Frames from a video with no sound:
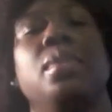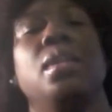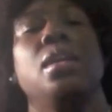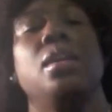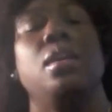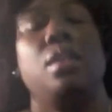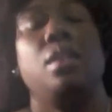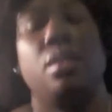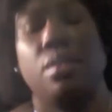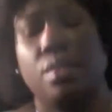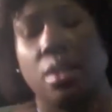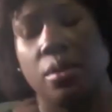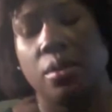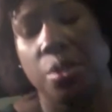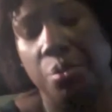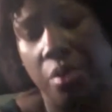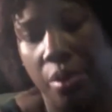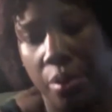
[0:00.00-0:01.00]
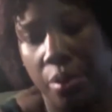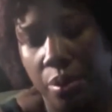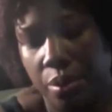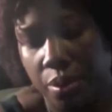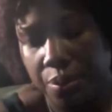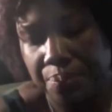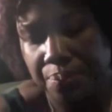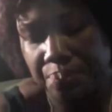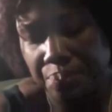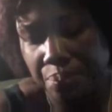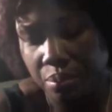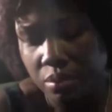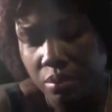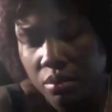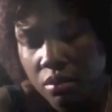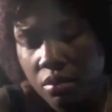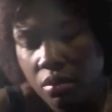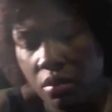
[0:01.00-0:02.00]
You know, so it was pretty cool.
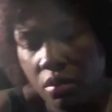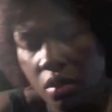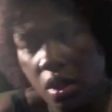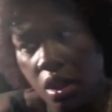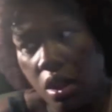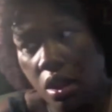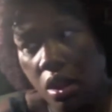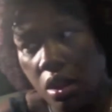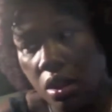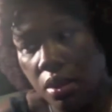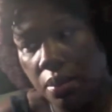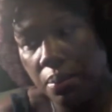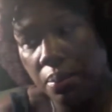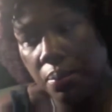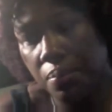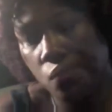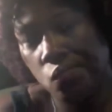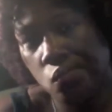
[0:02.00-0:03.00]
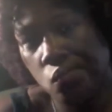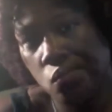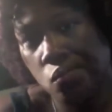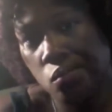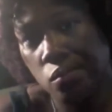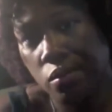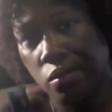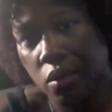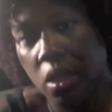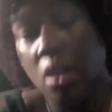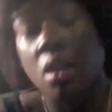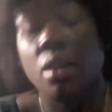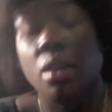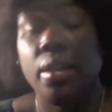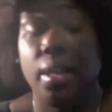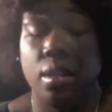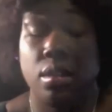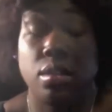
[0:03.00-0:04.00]
Oh
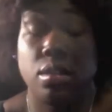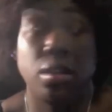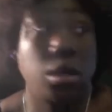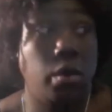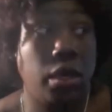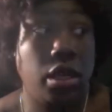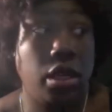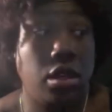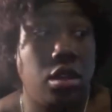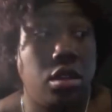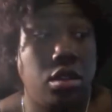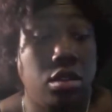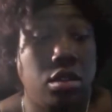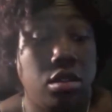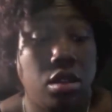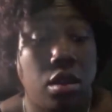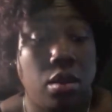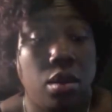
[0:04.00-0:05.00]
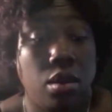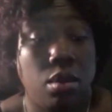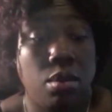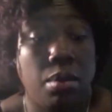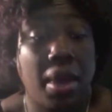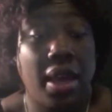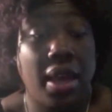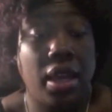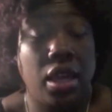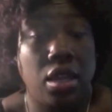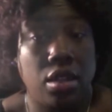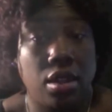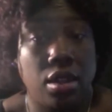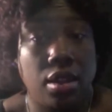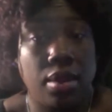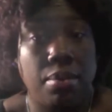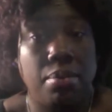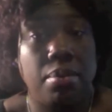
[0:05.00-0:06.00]
yeah, so anyway, so I ended
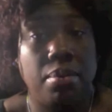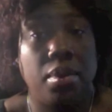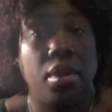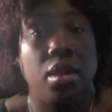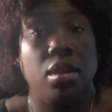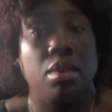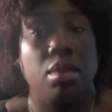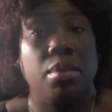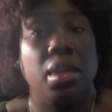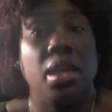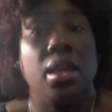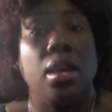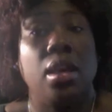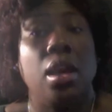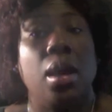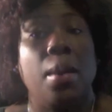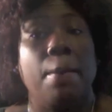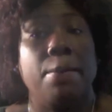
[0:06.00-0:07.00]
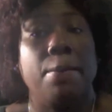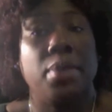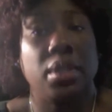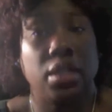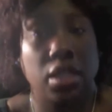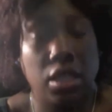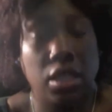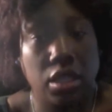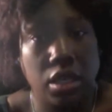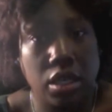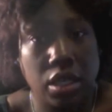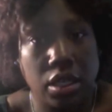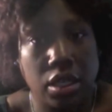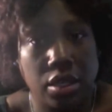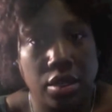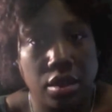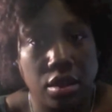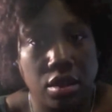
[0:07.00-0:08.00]
up being completely
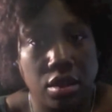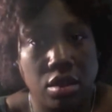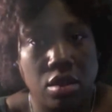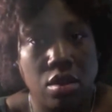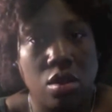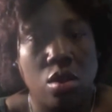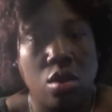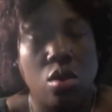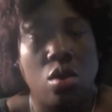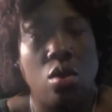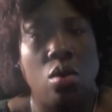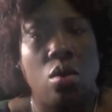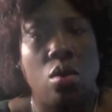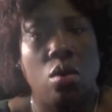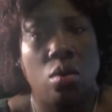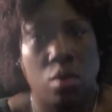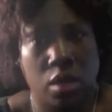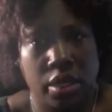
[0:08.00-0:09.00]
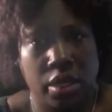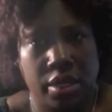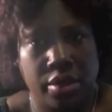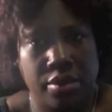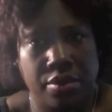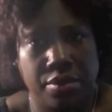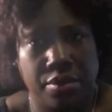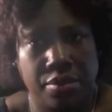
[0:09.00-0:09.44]
done on